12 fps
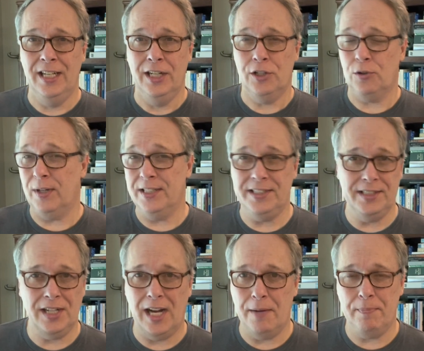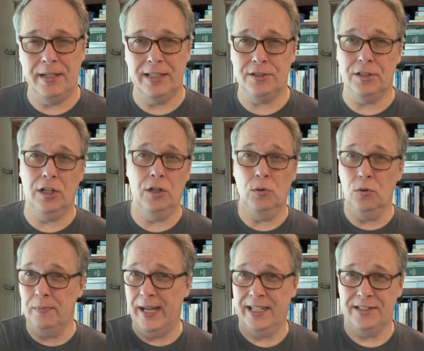crazy topics, old
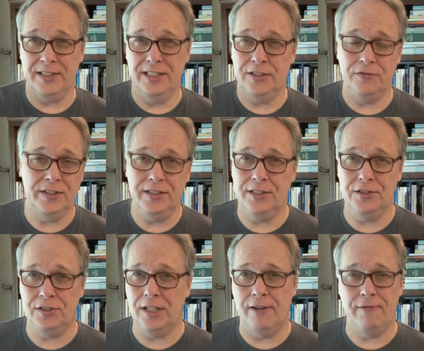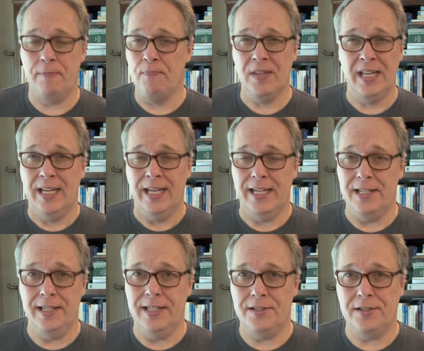magazines, vintage stuff.
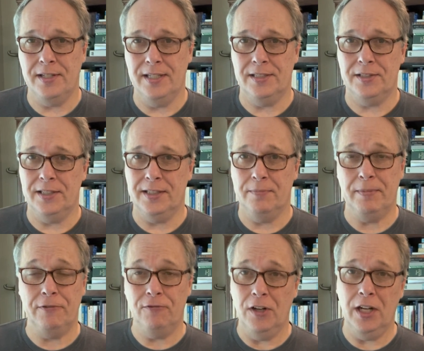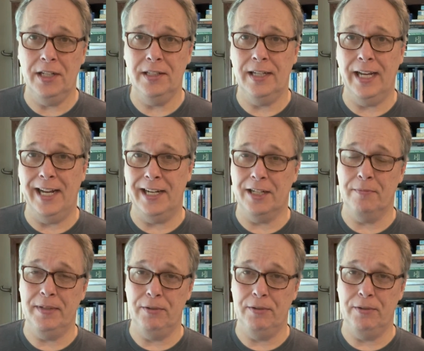It can be fun and it can be